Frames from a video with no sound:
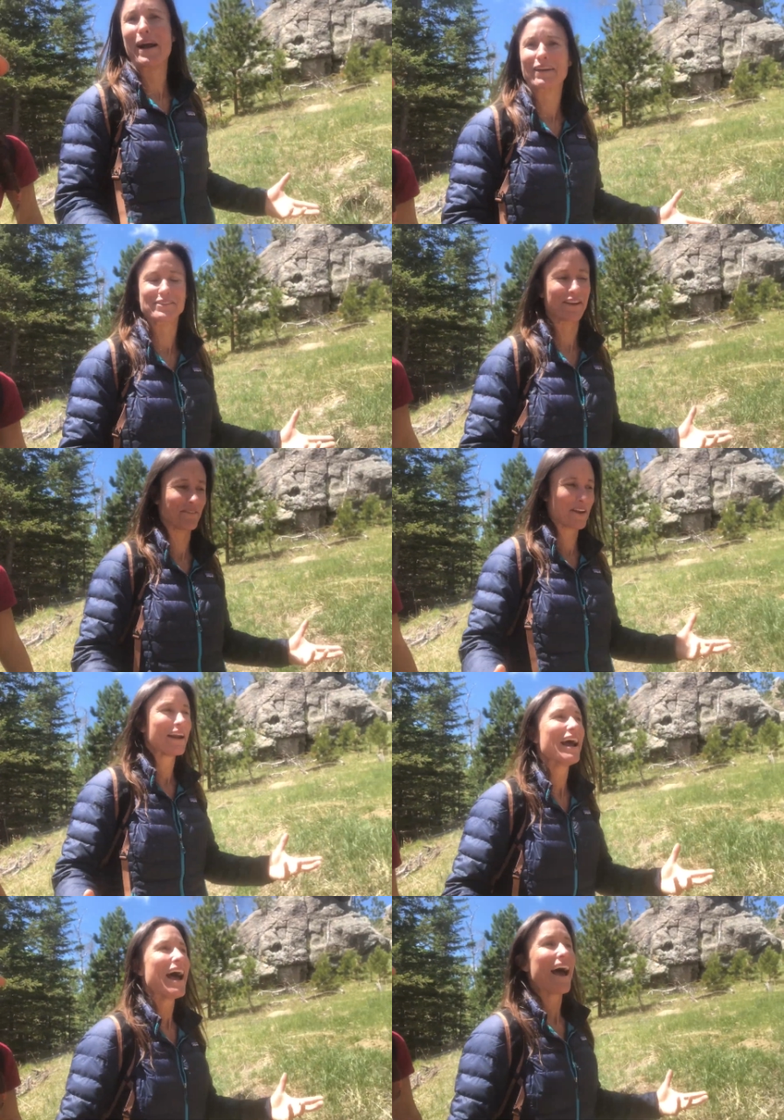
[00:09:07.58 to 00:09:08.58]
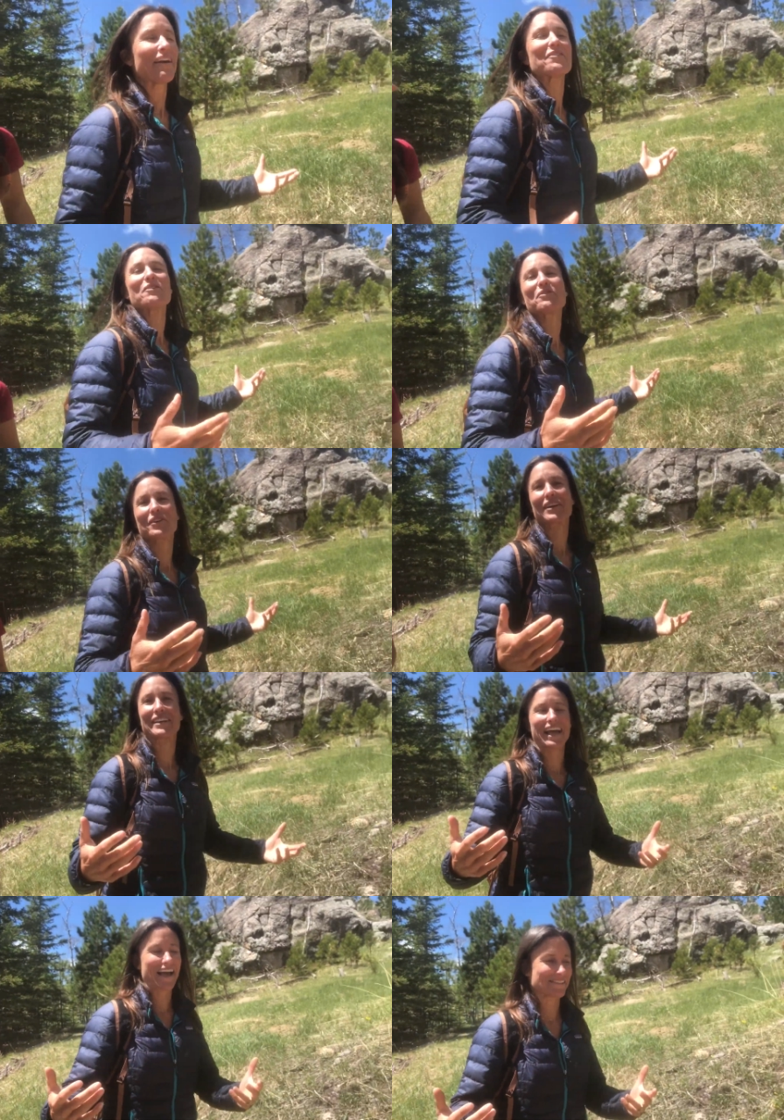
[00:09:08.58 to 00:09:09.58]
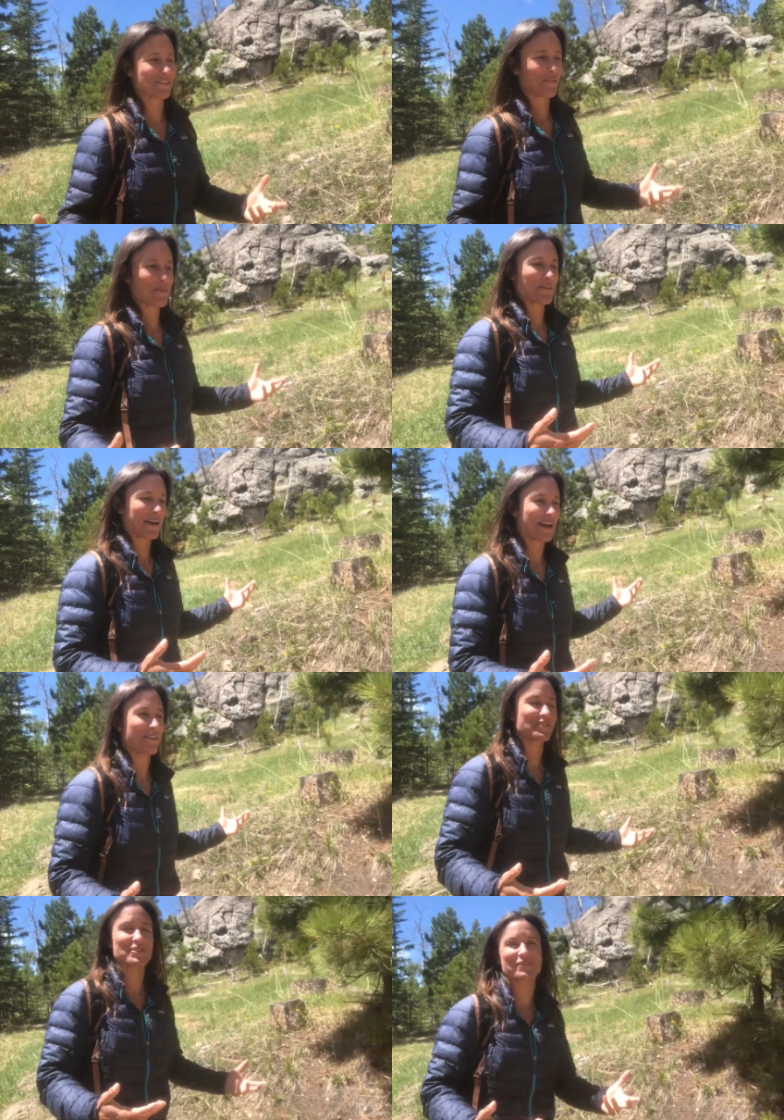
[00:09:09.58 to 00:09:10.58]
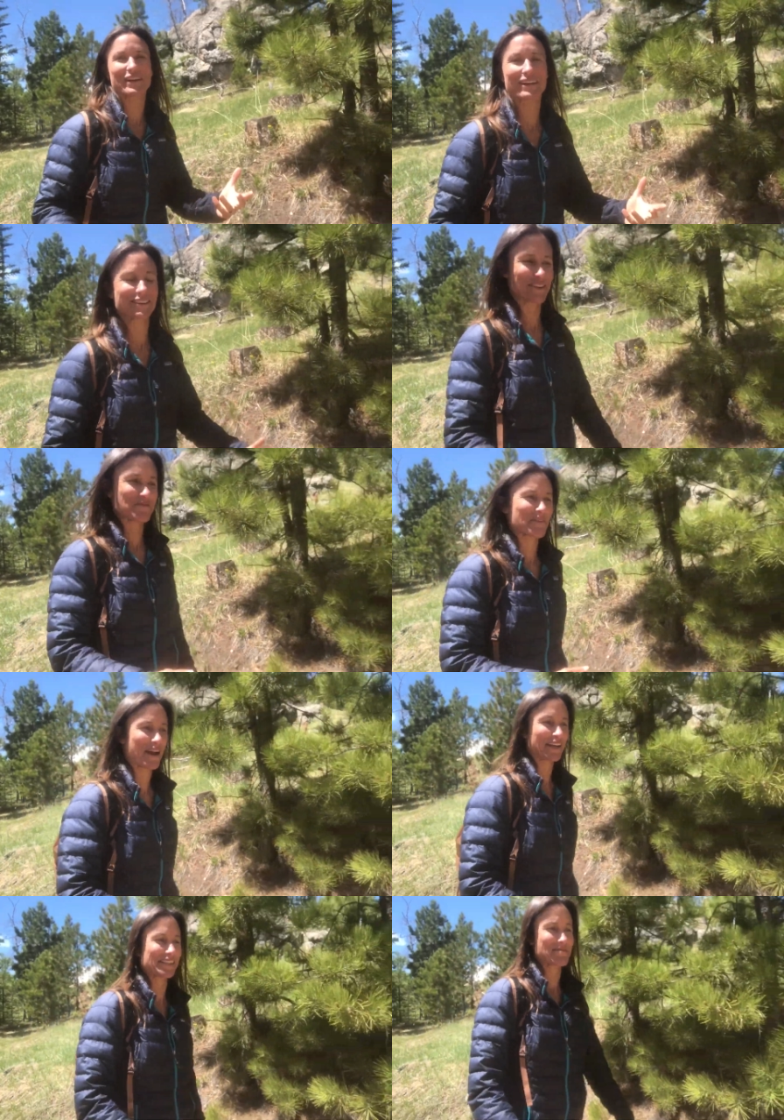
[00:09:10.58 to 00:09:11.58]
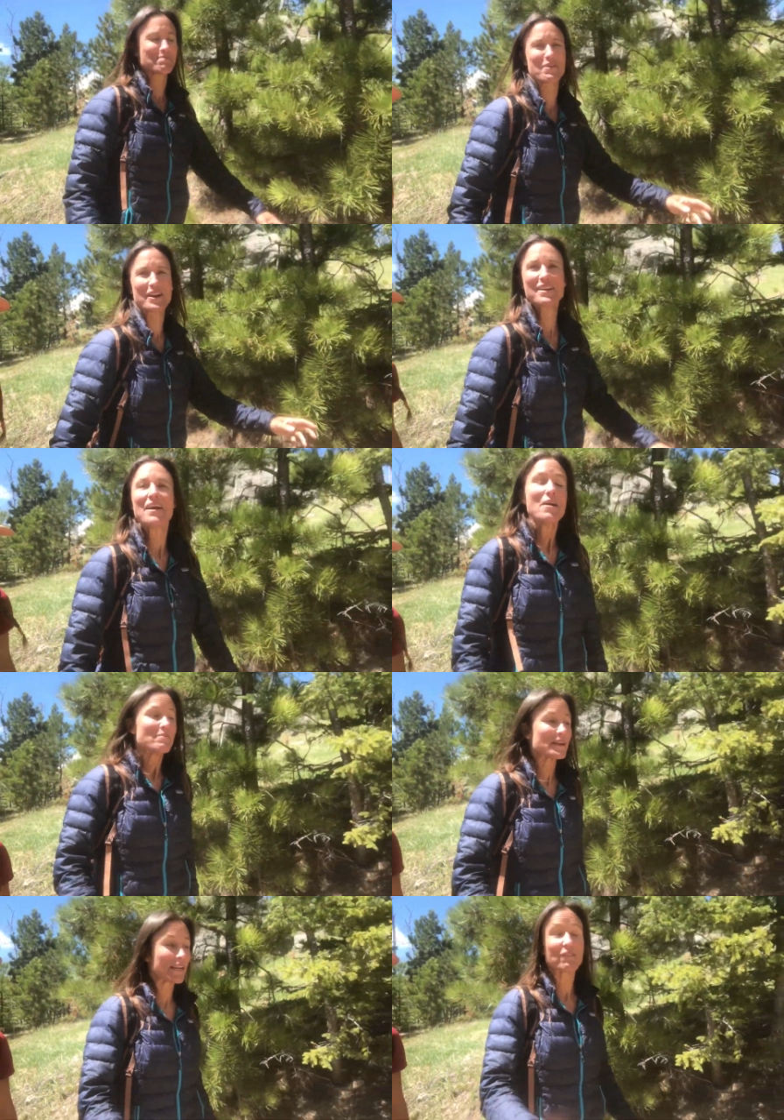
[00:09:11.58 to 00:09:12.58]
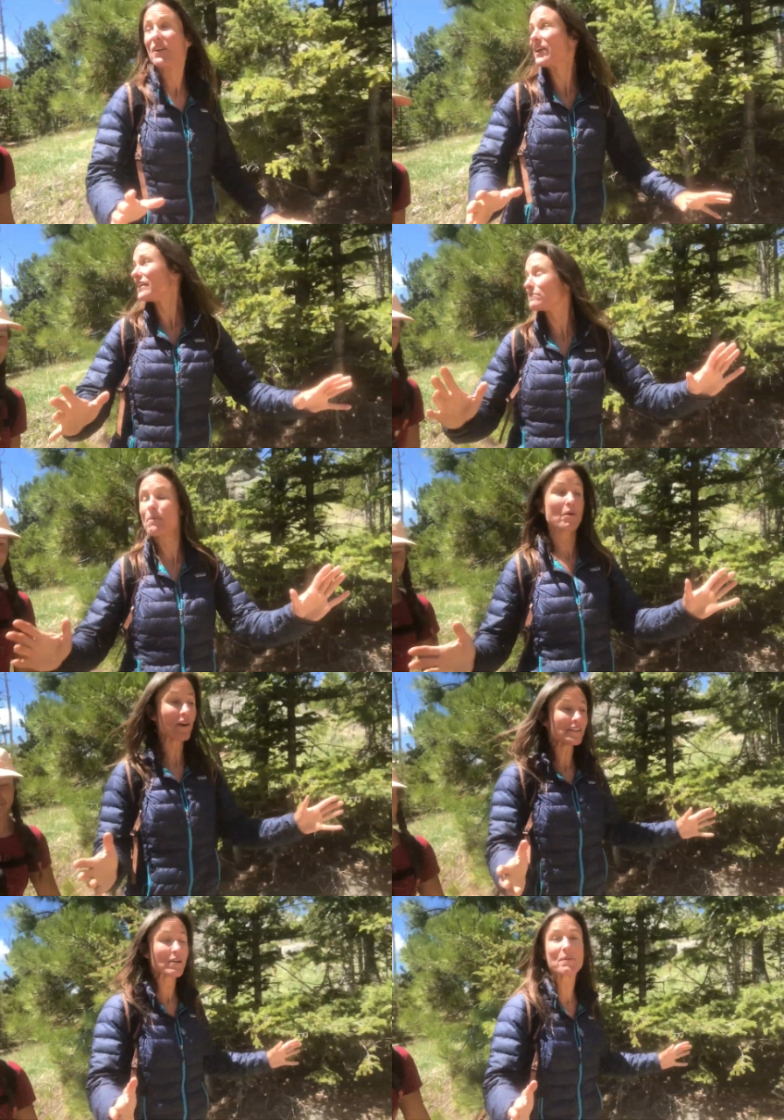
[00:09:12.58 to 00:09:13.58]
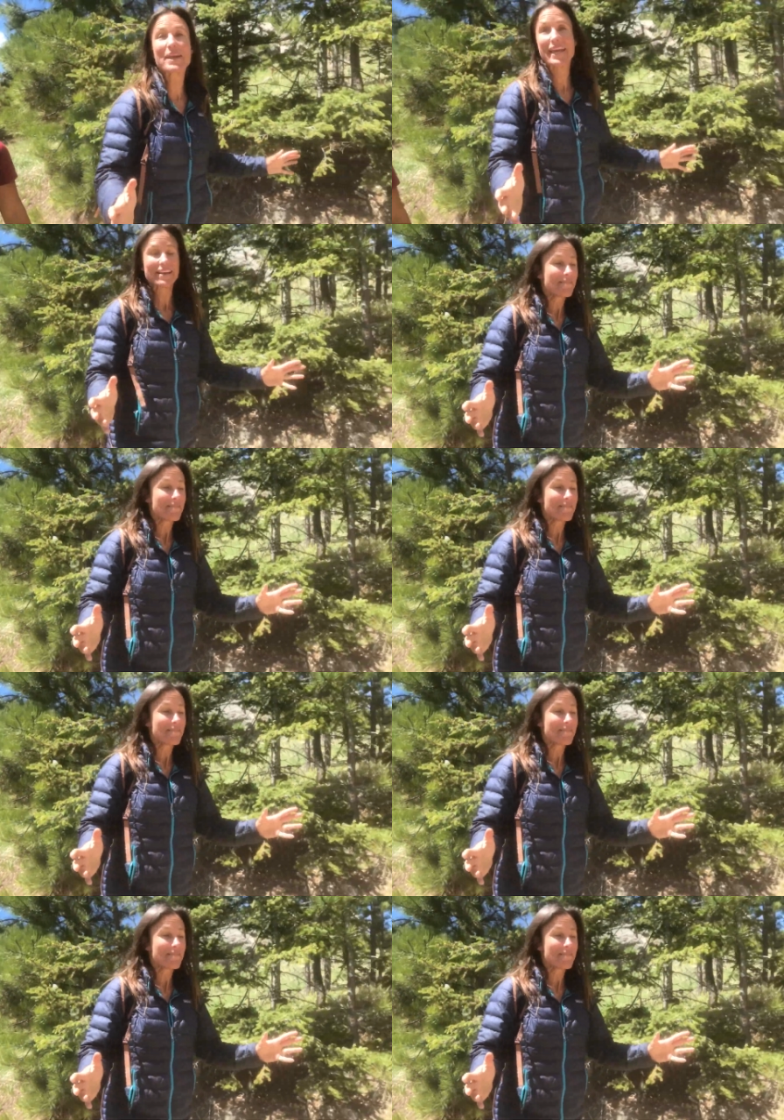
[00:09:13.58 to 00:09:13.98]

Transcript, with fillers: miles of it. I don't know if they're going to last so we might have to uh, turn back at some point. But it's funny, it's Memorial Day weekend